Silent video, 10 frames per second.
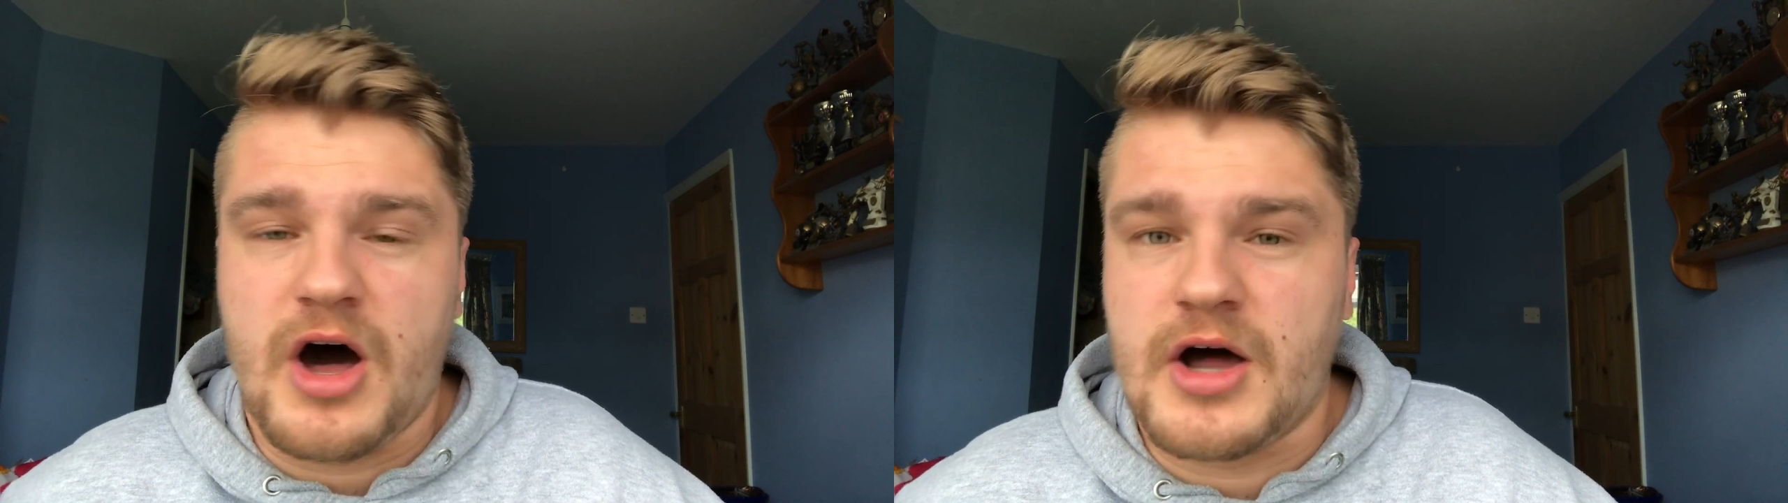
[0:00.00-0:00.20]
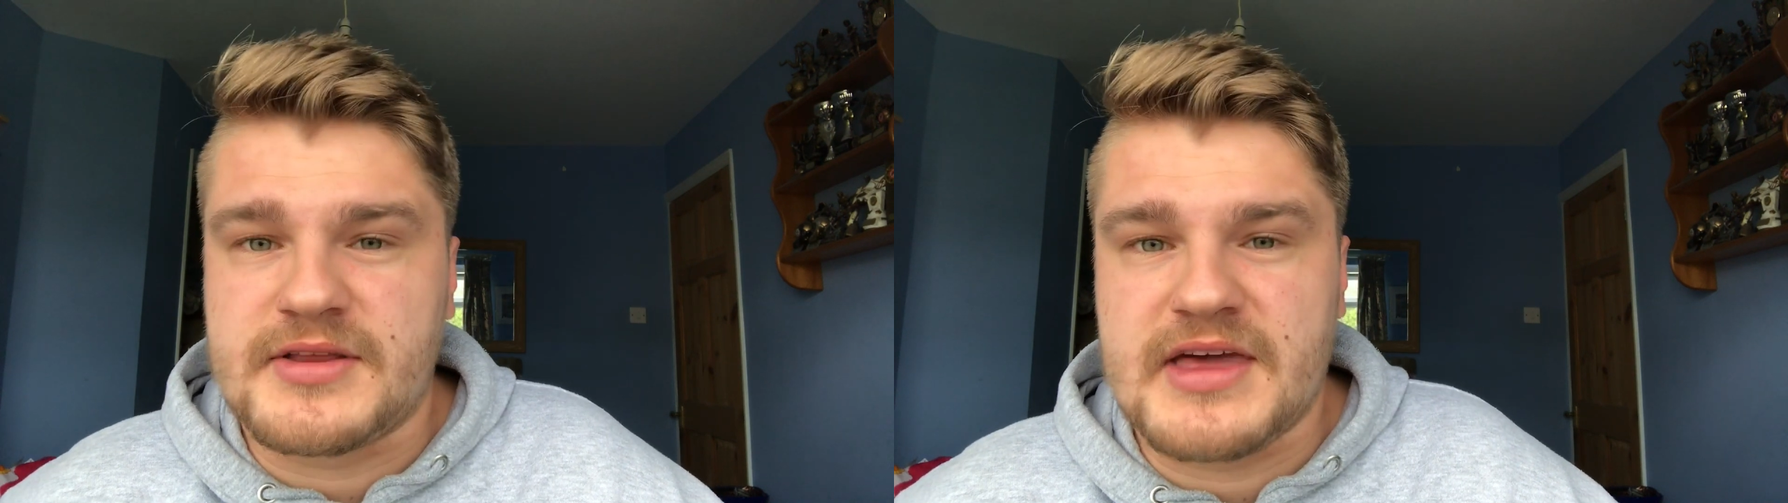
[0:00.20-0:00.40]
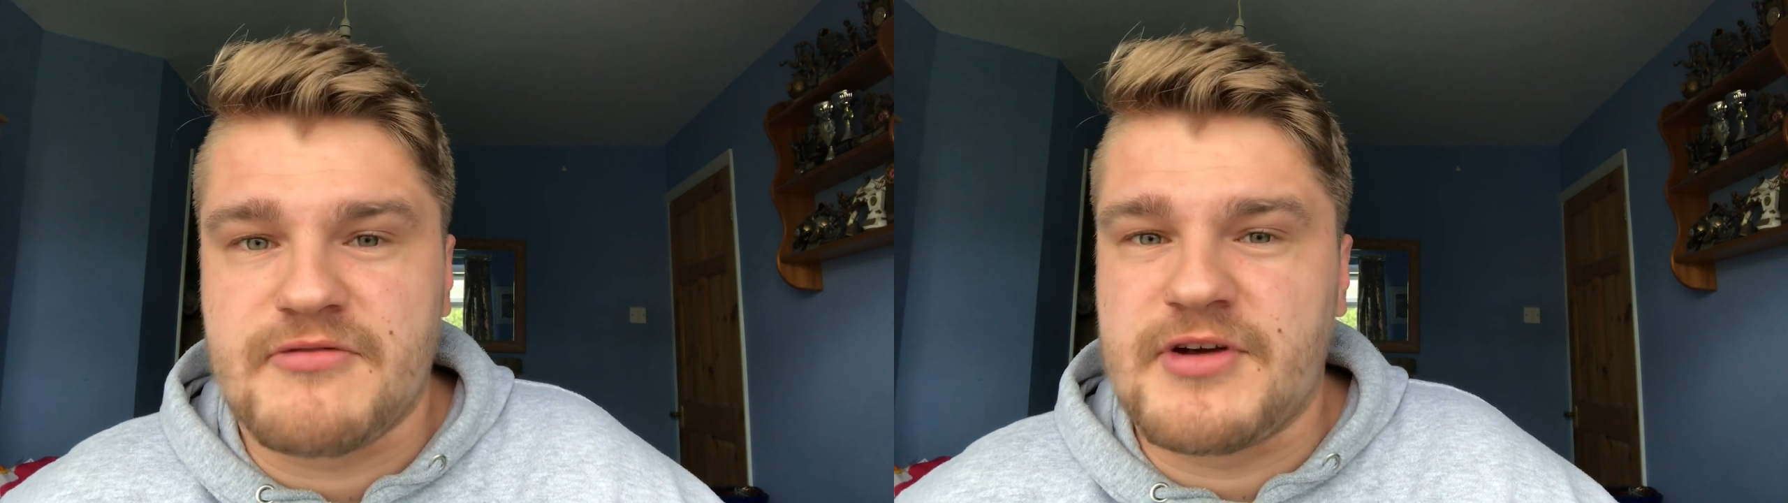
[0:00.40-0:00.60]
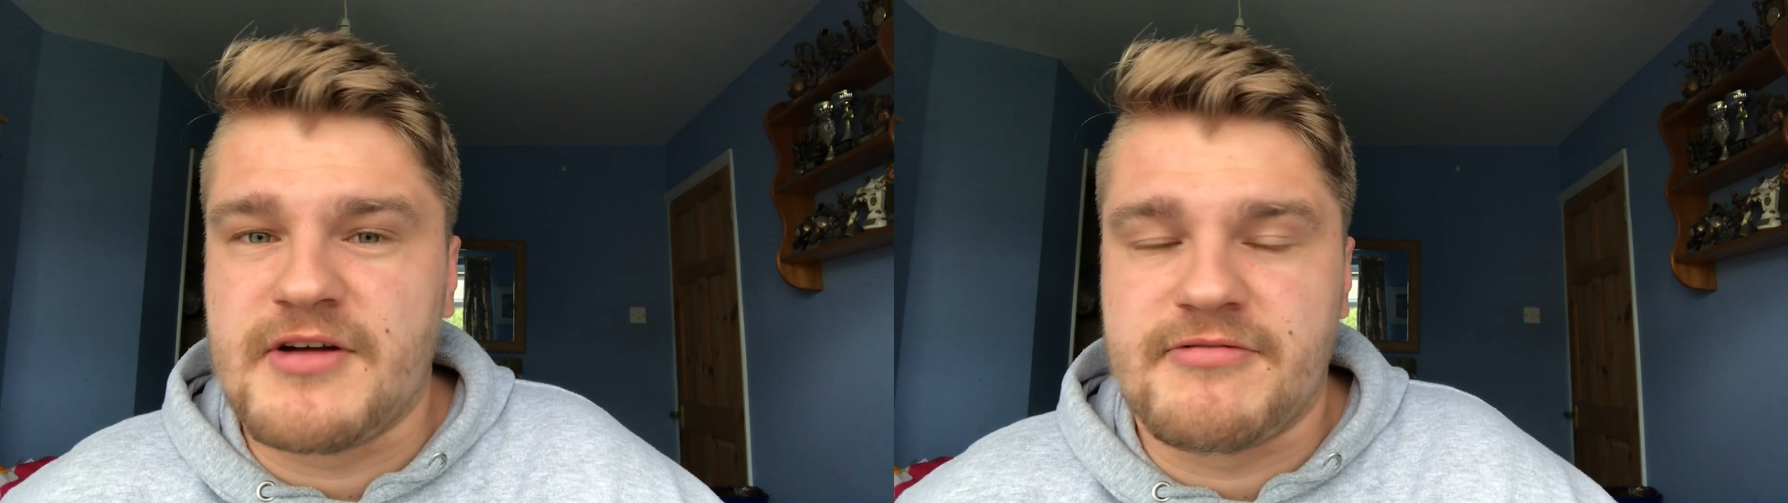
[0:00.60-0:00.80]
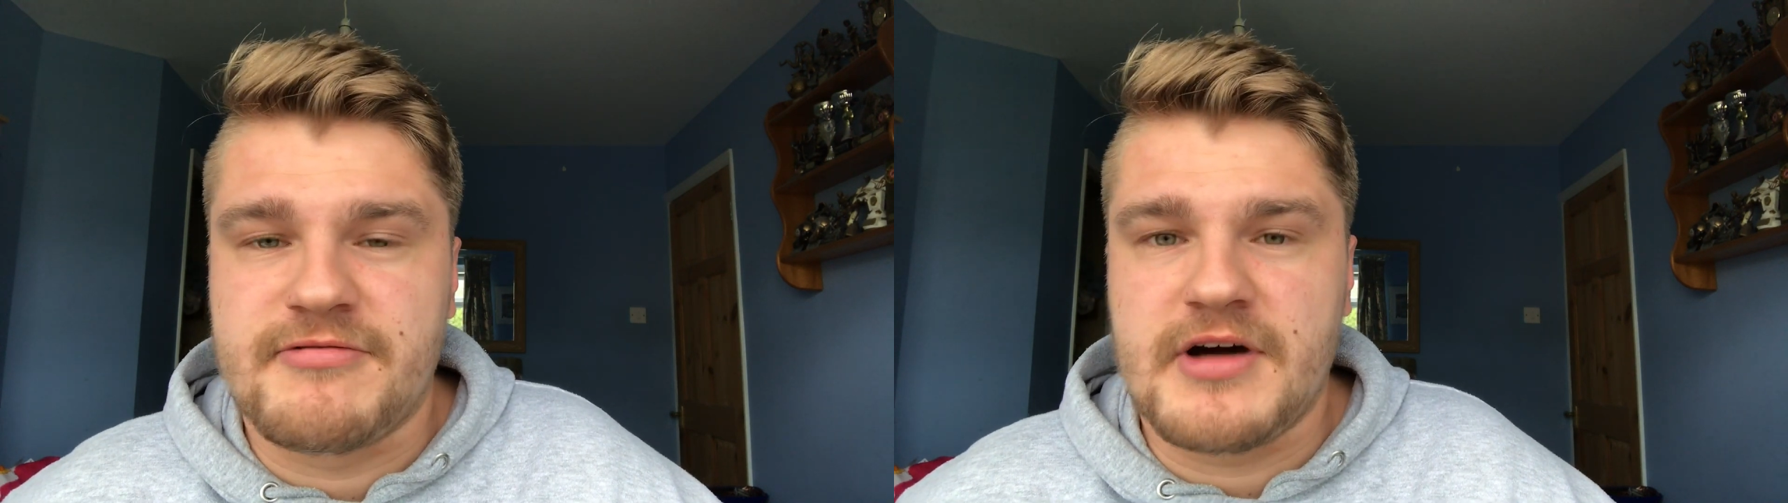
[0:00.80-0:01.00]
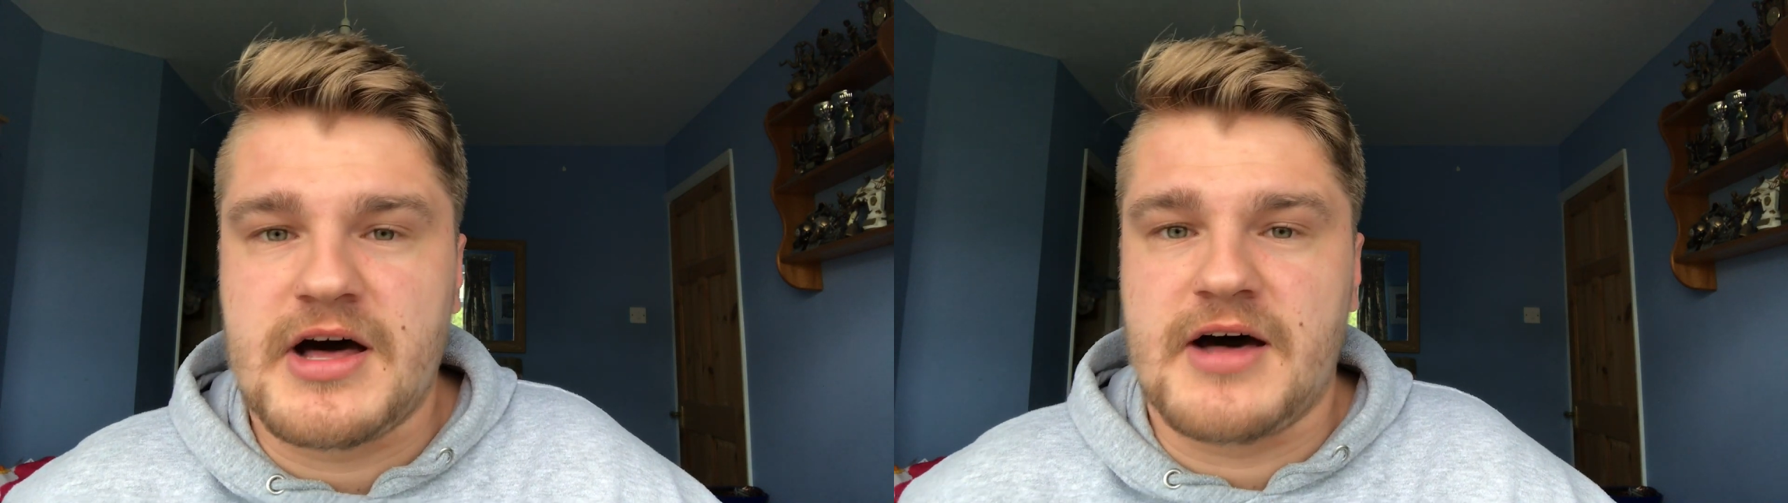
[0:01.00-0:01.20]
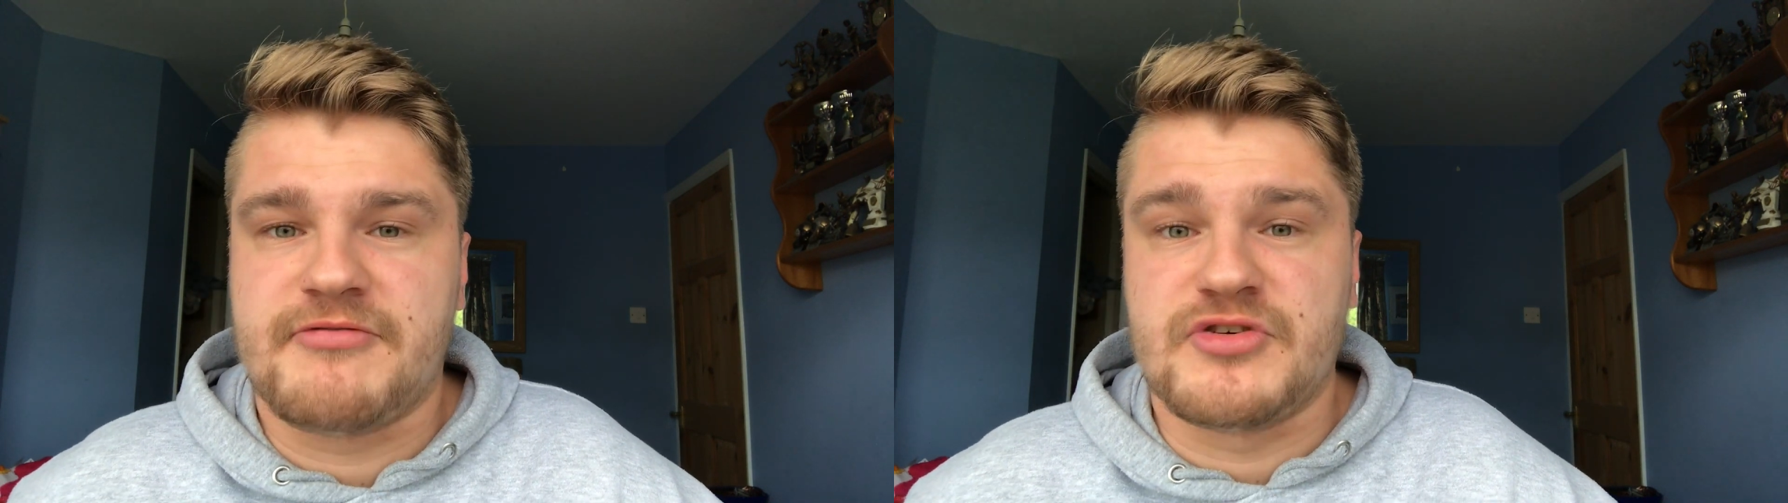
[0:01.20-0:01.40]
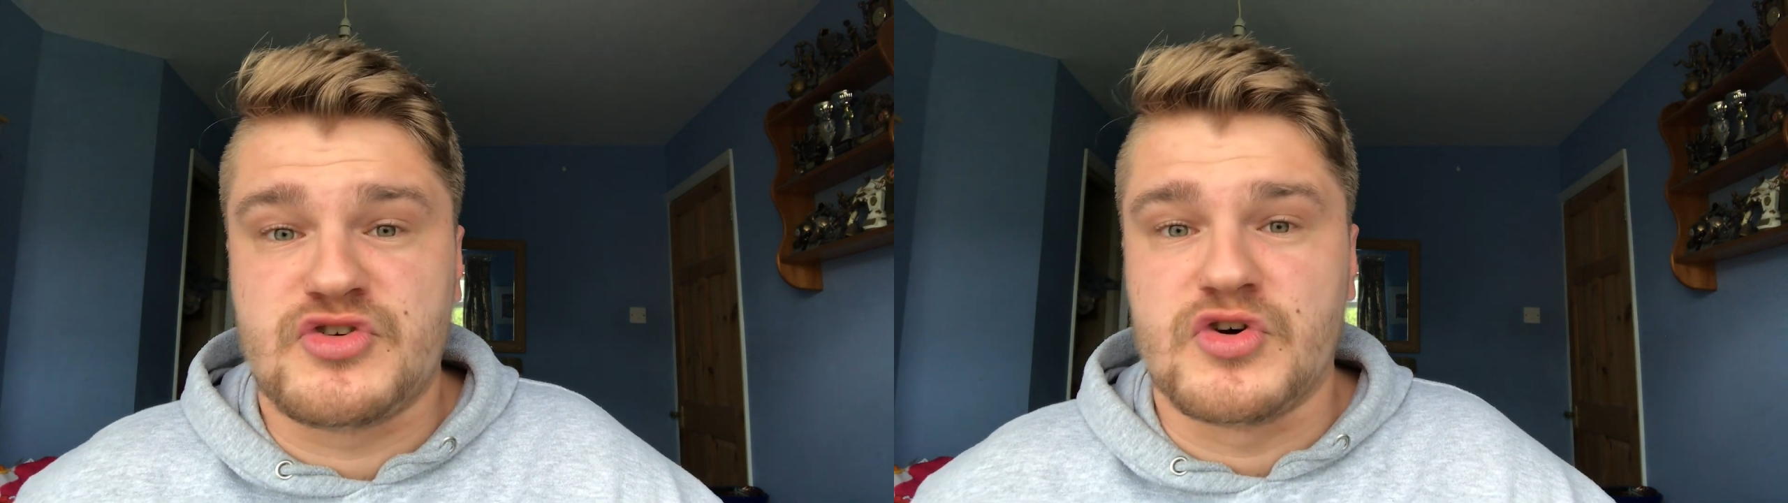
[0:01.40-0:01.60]
I'd get rid of
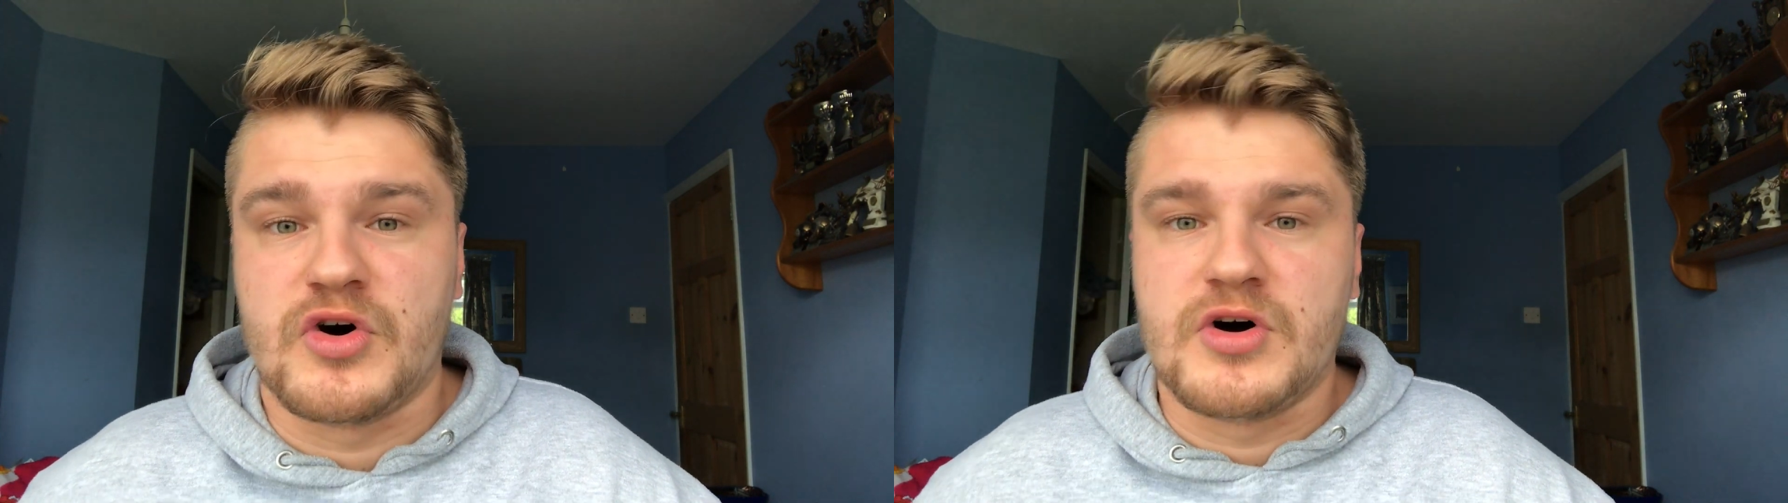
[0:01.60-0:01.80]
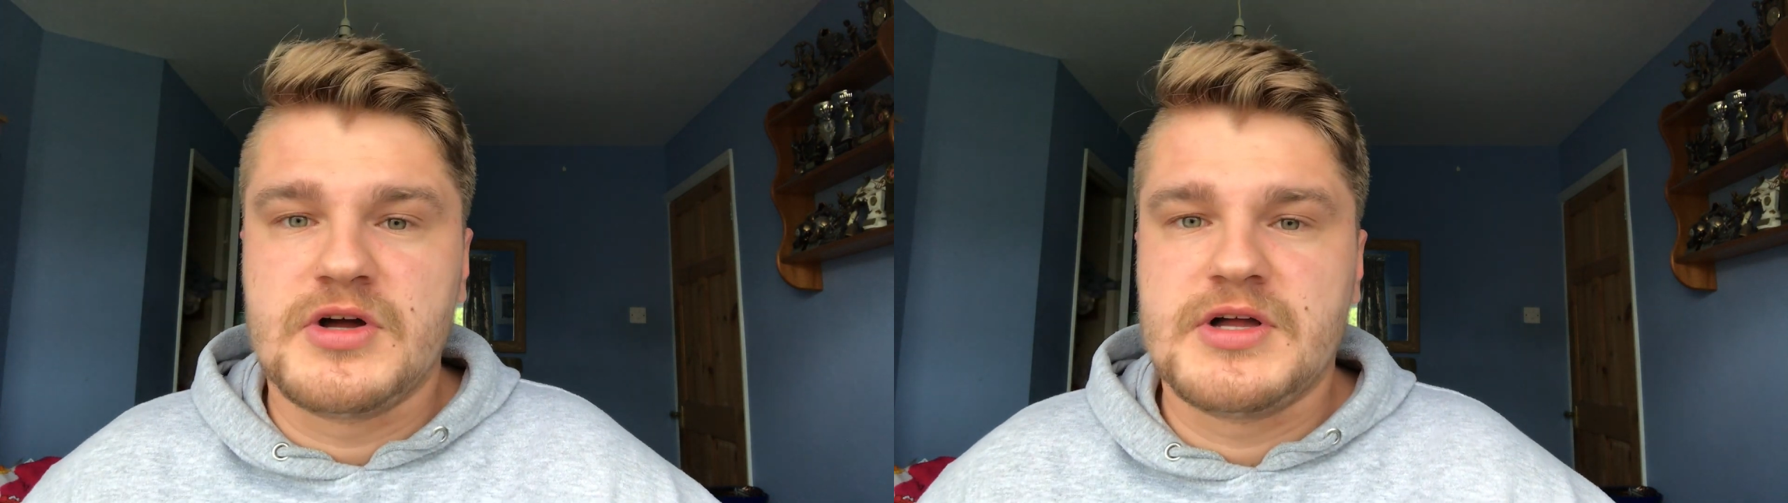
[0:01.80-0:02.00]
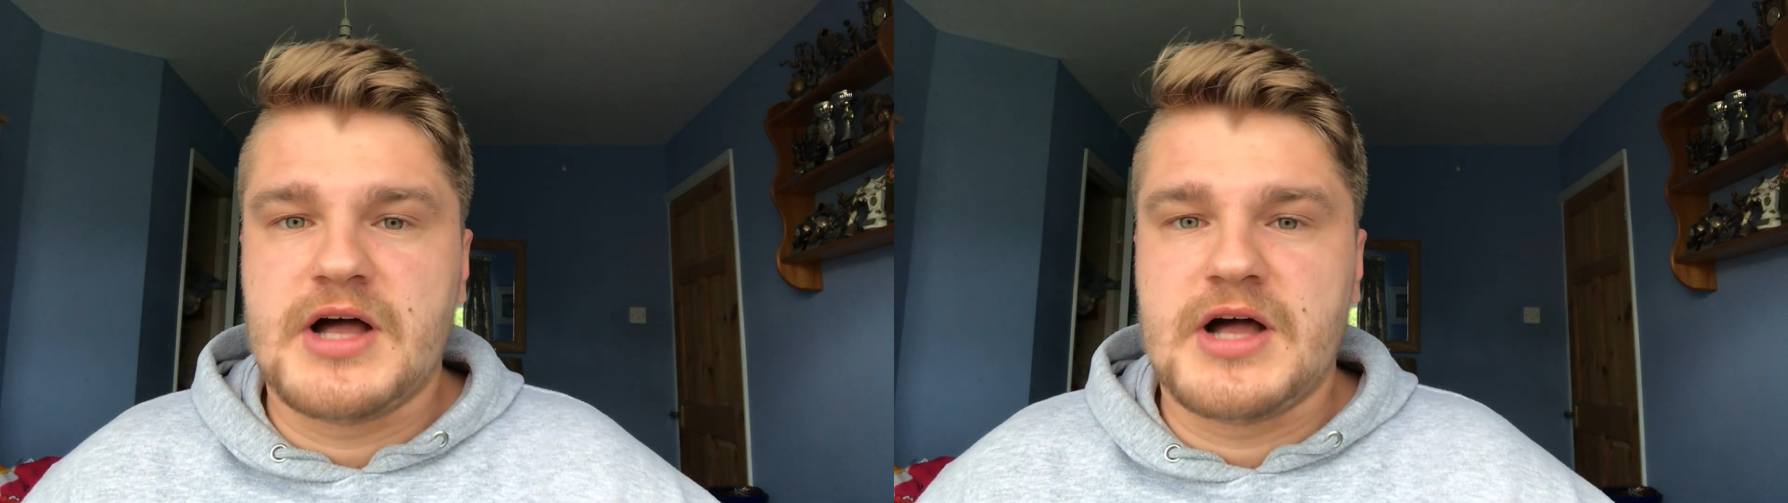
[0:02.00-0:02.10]
for sure.